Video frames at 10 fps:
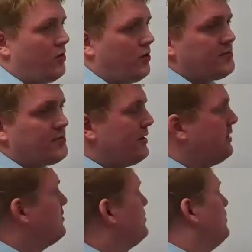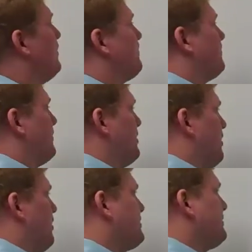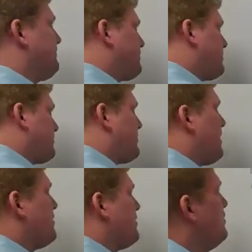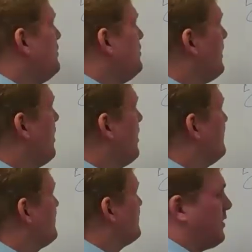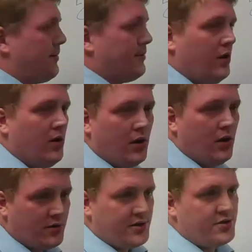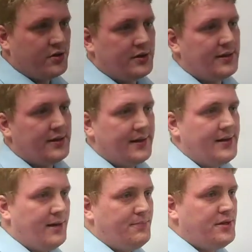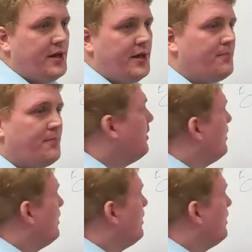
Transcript: arms into the nose. The two offensive linemen are essentially going to get hip to hip